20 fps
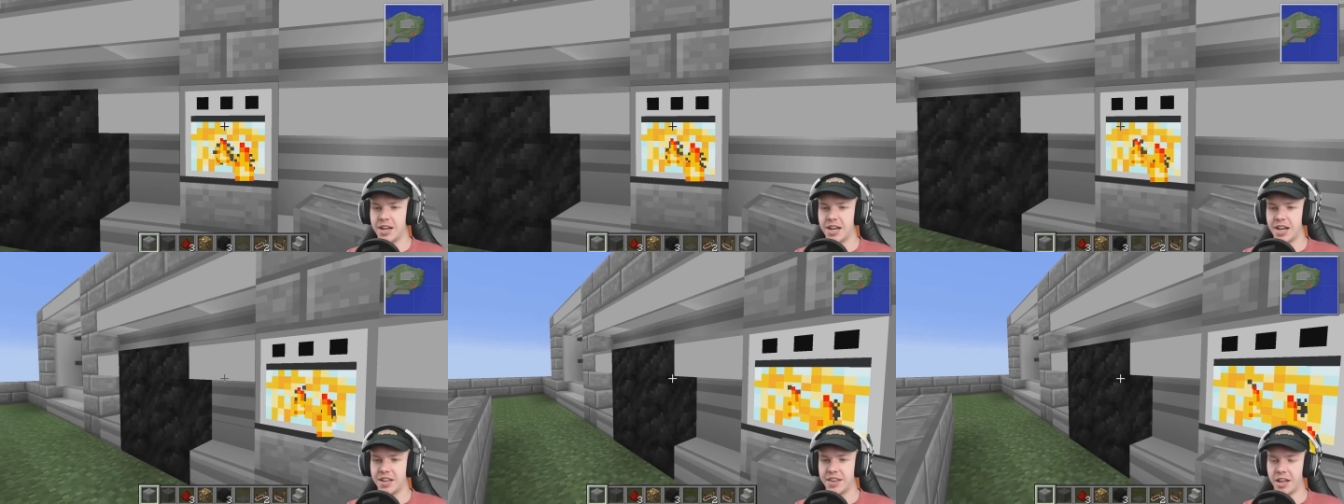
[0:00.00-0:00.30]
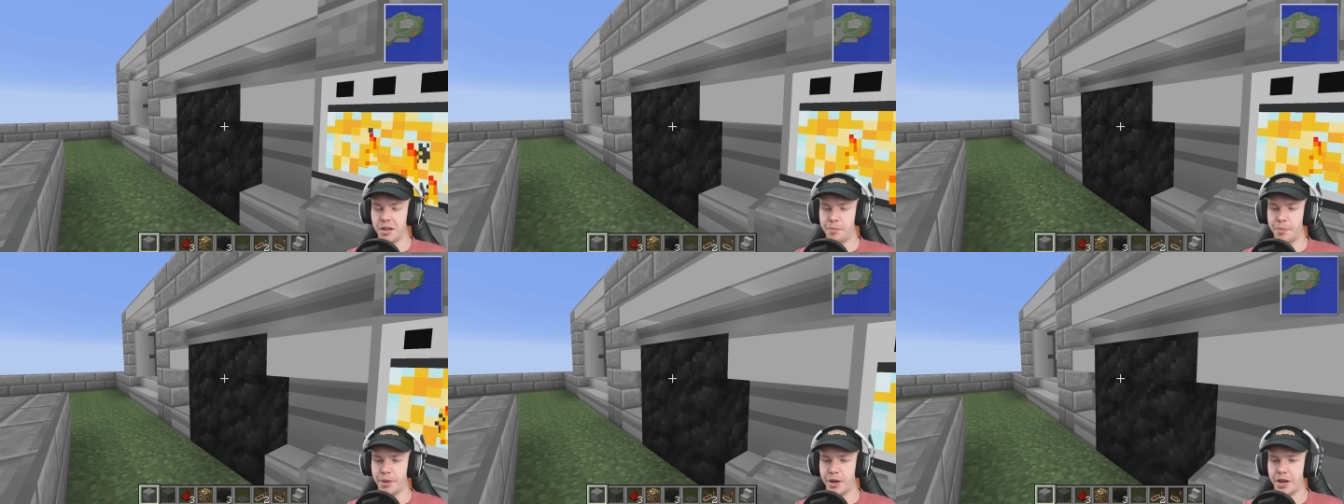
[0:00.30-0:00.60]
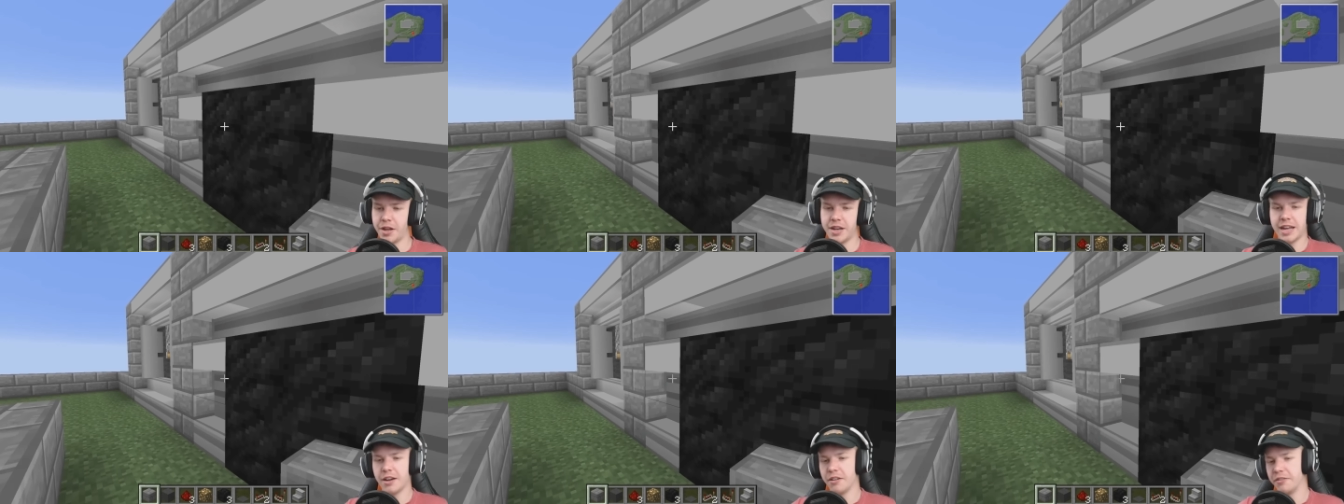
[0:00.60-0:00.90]
And that'll
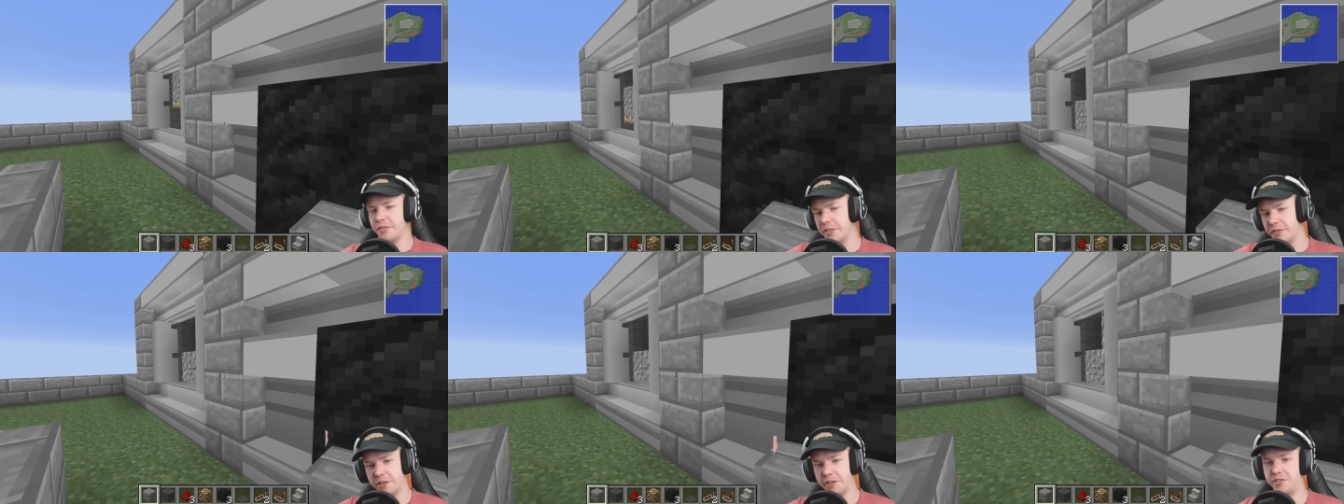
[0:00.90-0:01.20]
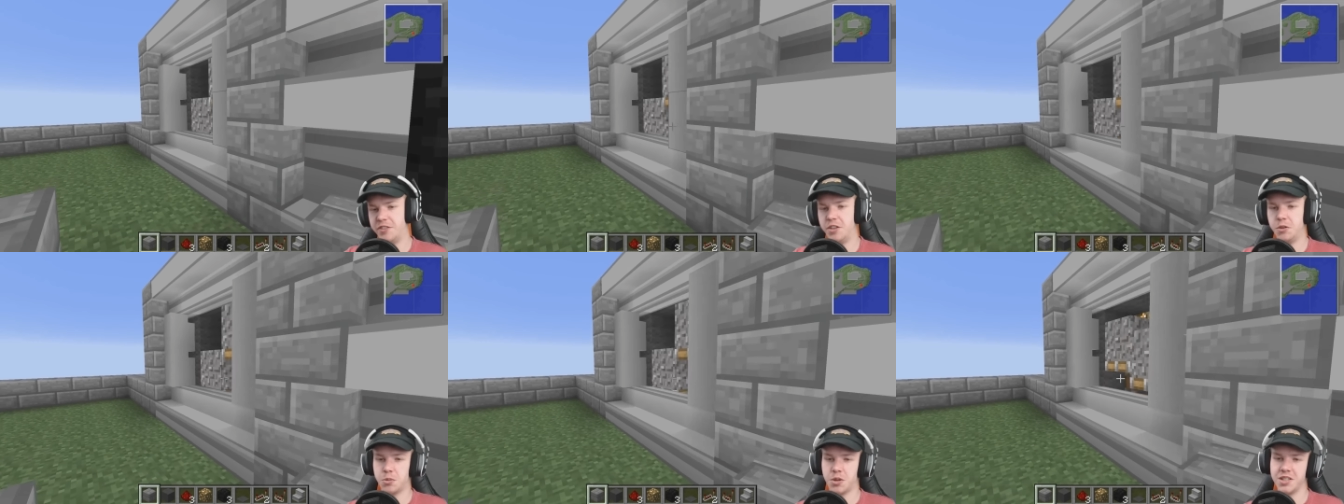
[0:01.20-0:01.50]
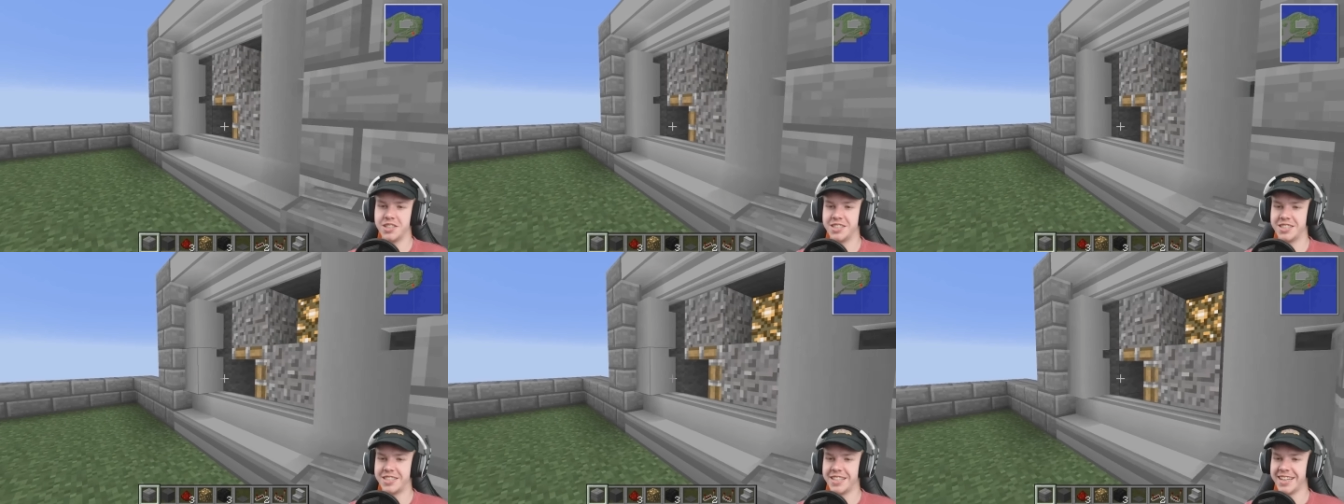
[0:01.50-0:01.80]
burn now for
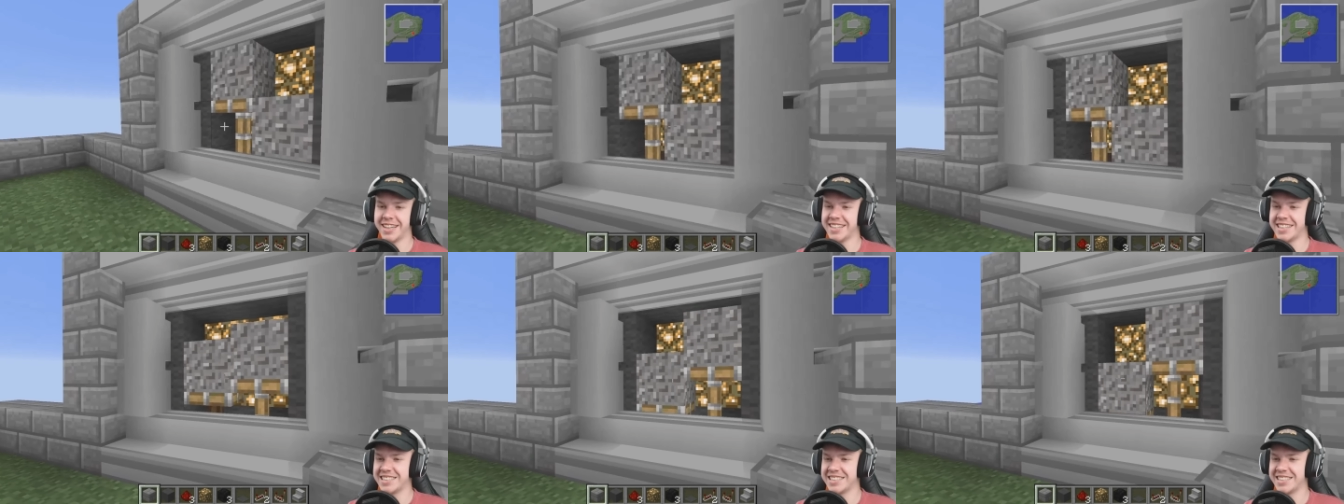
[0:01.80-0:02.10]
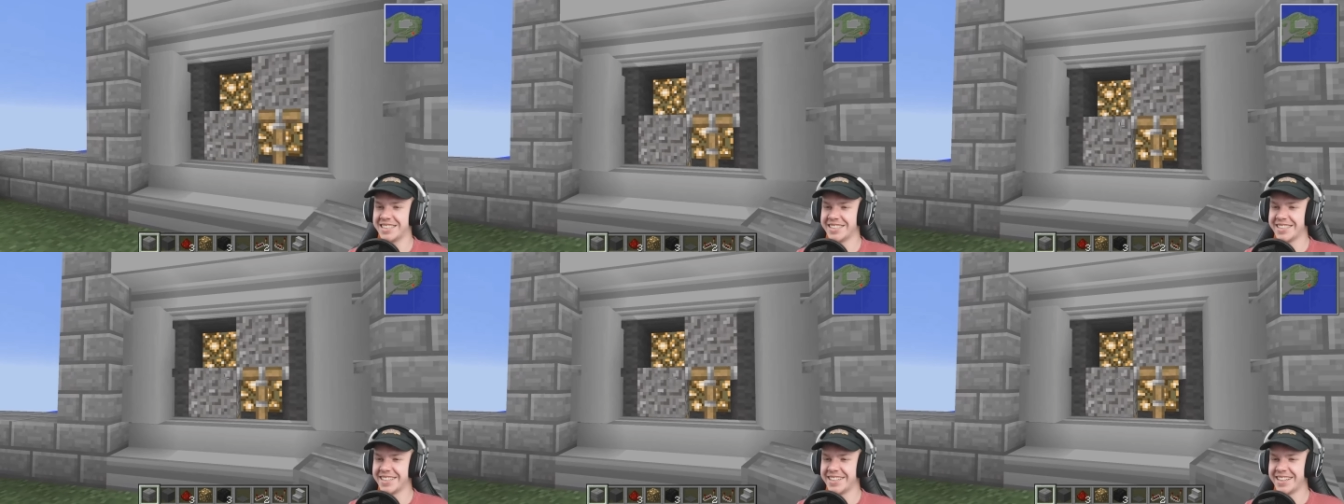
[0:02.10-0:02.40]
fifty-one sticks.